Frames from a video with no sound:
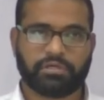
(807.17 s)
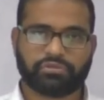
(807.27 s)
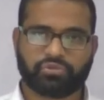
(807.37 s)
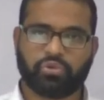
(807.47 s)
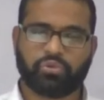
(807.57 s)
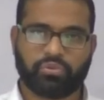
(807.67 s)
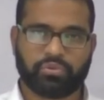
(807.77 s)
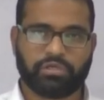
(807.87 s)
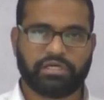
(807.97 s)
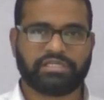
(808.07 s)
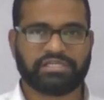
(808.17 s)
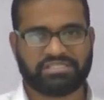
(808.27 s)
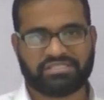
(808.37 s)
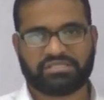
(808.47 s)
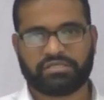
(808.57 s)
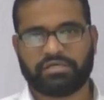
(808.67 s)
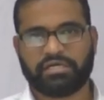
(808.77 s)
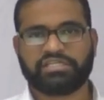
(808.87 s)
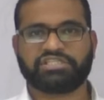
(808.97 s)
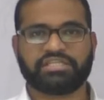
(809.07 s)
So it is
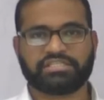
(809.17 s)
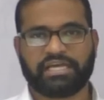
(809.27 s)
a distance